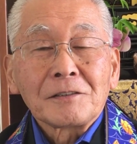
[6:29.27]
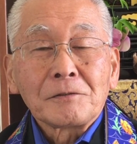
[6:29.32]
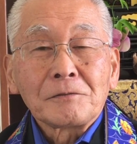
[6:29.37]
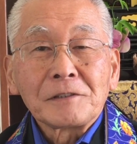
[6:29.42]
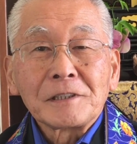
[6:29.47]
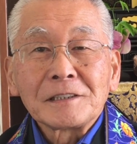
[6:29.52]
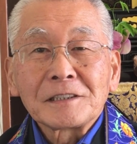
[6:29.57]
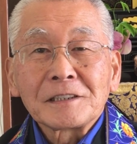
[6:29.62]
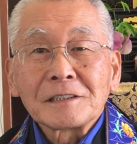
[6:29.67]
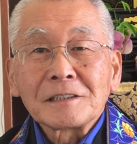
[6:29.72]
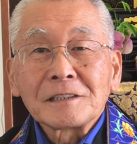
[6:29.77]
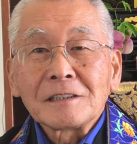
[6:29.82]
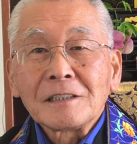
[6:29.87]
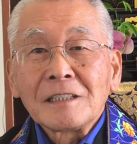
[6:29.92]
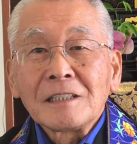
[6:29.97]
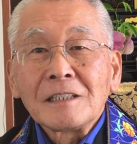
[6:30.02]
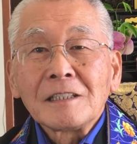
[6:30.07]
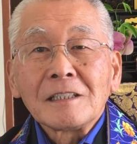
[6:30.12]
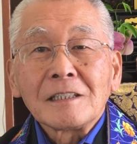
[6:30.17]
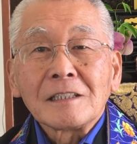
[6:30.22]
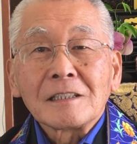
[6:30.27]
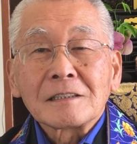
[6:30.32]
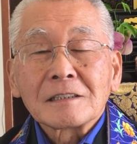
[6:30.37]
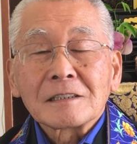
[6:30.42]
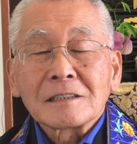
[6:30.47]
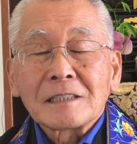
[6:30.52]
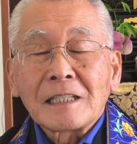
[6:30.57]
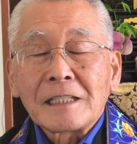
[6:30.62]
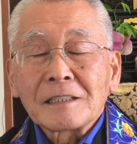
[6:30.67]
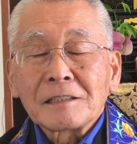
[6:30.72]
The reason?
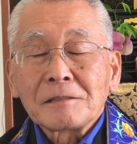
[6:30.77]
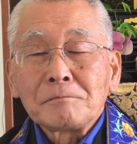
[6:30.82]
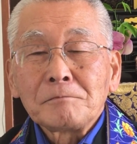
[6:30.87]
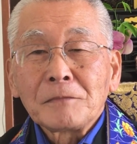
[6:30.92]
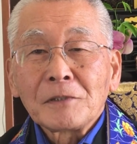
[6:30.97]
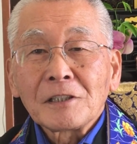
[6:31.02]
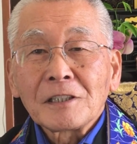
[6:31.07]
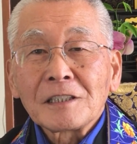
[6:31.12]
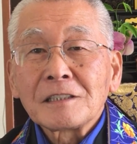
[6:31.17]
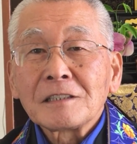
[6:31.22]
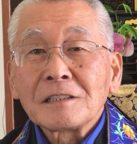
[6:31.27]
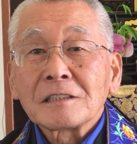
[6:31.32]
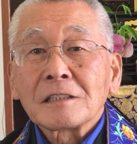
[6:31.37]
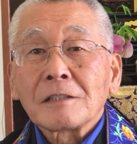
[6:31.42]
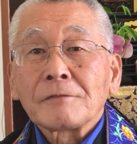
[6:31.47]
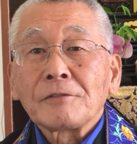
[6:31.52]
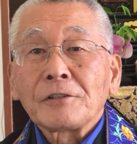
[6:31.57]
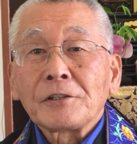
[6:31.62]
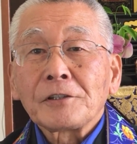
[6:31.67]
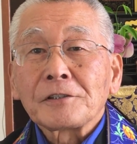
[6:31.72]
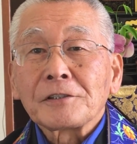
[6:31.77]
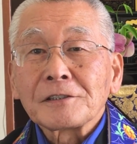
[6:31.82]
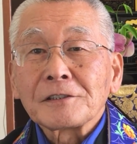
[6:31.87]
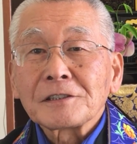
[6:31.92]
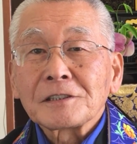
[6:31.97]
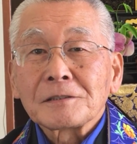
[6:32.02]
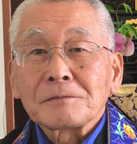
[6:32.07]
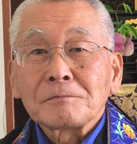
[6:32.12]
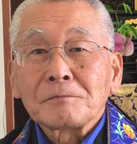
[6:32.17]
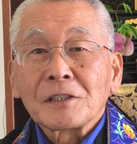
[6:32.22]
It's taken millions of
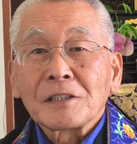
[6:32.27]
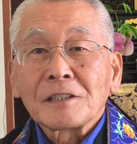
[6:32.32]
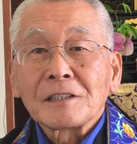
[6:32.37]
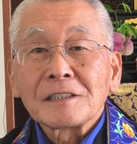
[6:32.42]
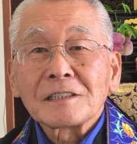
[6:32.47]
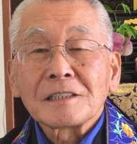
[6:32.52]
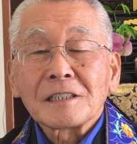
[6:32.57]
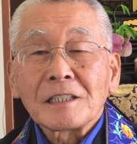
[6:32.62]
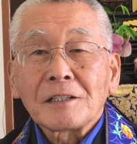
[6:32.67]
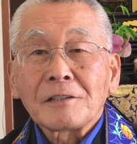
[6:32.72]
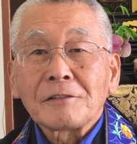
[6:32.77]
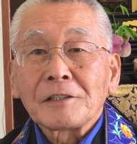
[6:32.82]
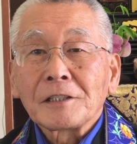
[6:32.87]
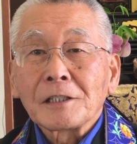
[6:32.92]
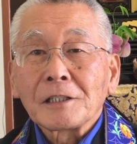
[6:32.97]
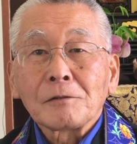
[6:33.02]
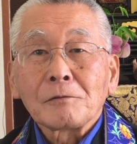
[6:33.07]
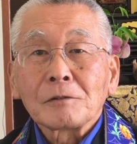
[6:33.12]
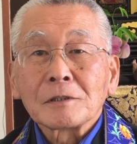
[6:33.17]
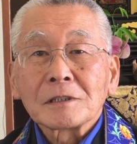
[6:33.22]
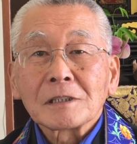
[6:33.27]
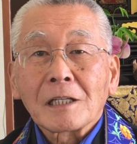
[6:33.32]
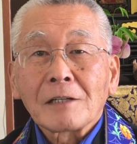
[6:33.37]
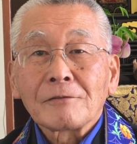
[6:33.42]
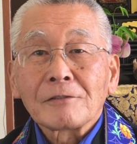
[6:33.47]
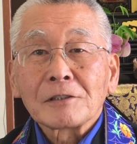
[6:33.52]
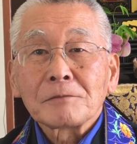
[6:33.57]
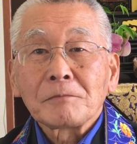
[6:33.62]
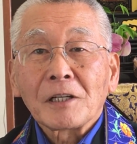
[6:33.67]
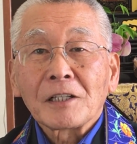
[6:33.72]
years, but this area was
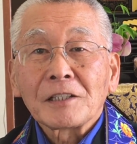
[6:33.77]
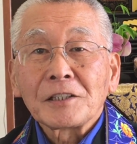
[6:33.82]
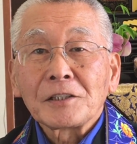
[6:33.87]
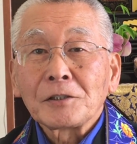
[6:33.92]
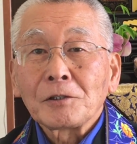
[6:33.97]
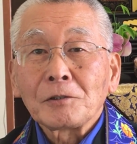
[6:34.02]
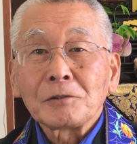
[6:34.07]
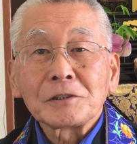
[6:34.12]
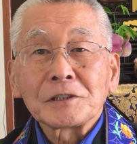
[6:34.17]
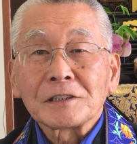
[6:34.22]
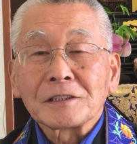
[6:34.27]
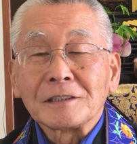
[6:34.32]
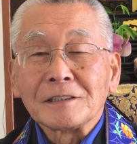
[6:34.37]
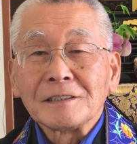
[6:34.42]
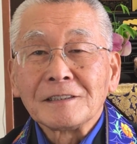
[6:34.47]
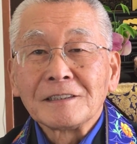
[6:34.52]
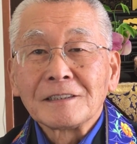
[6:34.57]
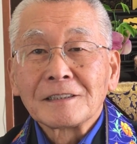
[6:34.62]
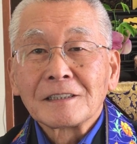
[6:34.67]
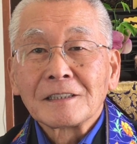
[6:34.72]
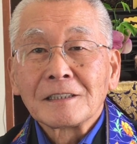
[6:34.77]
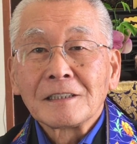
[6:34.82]
covered by the ocean.